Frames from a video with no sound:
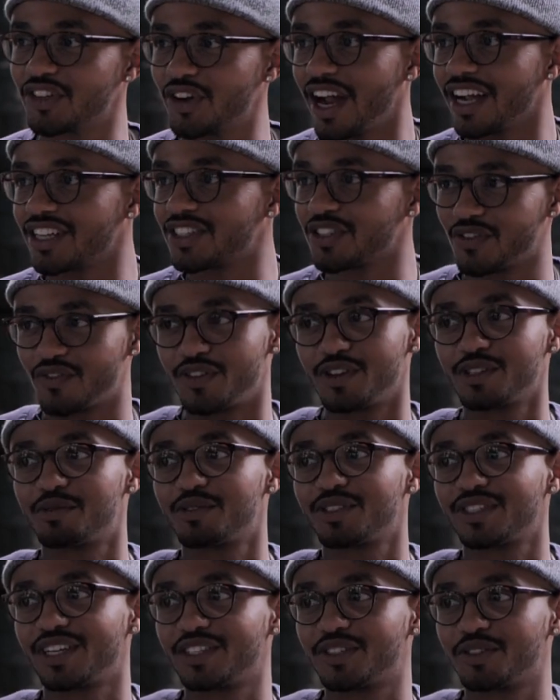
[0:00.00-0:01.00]
you're actually the first
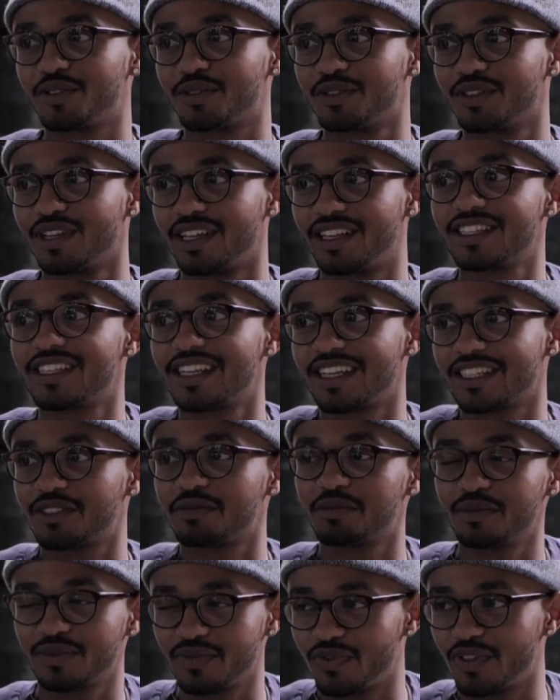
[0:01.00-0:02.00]
person I told. This is
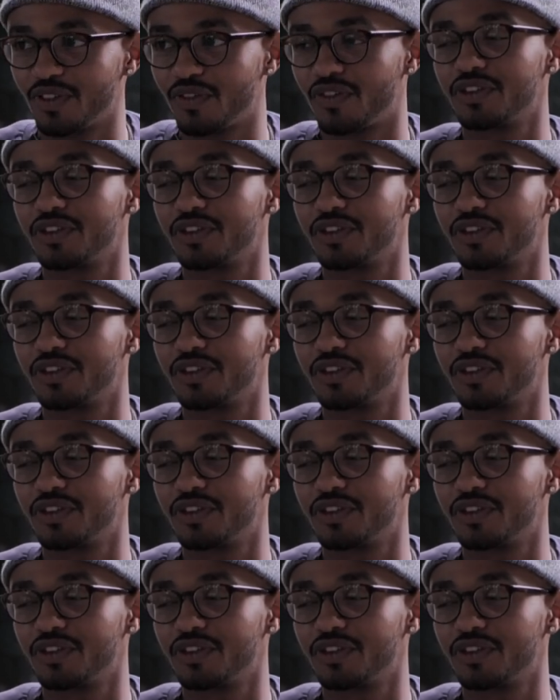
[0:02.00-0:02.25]
actually the